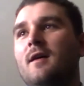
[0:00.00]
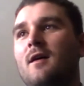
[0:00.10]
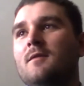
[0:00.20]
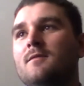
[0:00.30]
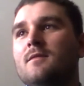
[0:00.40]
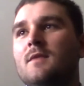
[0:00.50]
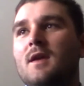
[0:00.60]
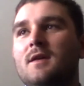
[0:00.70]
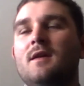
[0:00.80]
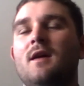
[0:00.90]

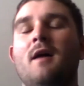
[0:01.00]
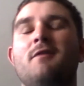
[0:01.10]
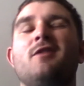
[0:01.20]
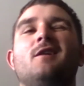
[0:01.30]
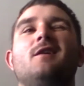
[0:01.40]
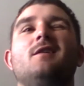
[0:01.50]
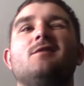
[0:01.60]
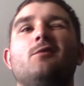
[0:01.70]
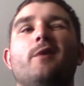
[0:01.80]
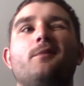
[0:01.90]
I think he's
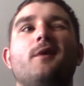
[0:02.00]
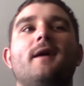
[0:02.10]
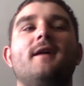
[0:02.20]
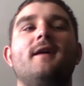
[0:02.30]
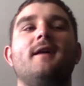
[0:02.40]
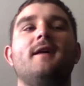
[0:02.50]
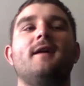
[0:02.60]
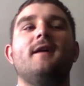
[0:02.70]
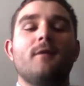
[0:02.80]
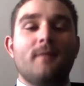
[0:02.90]
a wing player at
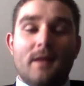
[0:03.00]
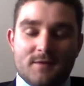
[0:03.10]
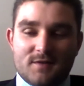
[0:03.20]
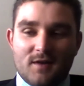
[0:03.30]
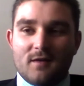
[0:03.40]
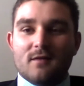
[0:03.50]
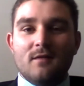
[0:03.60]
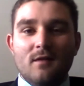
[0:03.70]
Dayton, if I'm not mistaken.